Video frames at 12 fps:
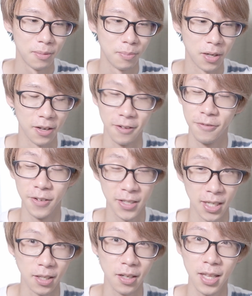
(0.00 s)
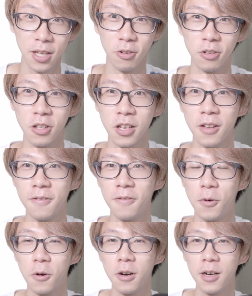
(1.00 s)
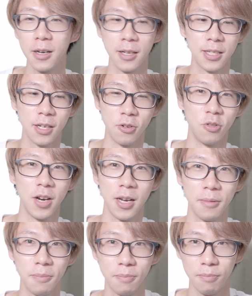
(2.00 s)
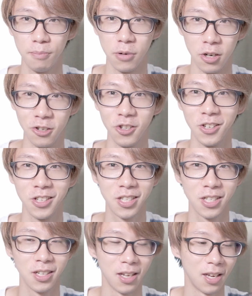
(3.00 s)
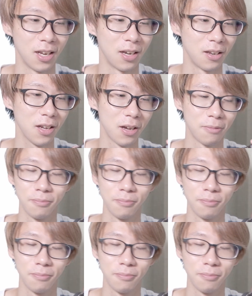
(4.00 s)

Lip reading: But if it's a look that you're looking for, it's a great purchase. And yeah.